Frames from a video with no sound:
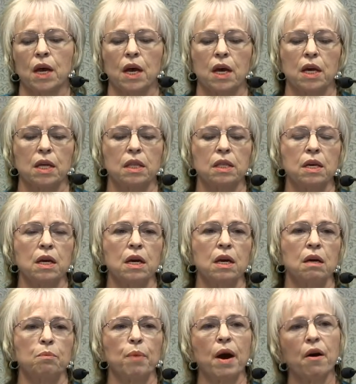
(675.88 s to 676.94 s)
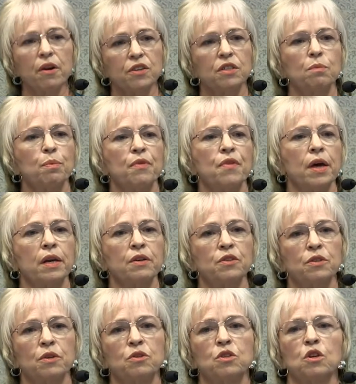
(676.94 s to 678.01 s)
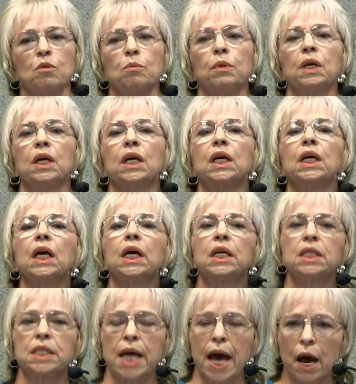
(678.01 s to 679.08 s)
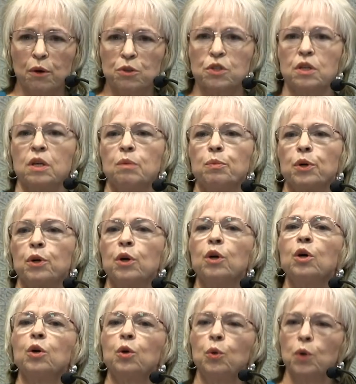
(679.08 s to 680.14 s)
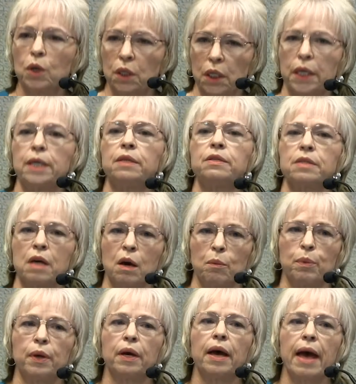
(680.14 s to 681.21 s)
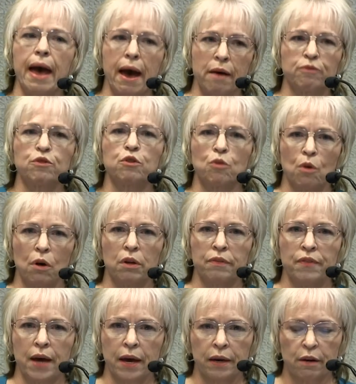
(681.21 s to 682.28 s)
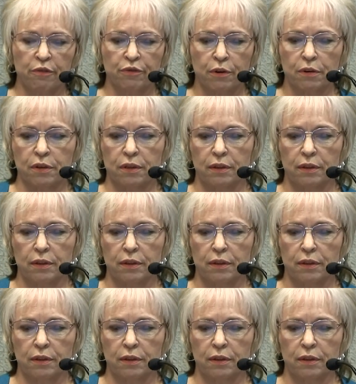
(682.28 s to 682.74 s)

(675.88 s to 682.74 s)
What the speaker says: the parasympathetic system is the housekeeper who cleans up after all of that effort.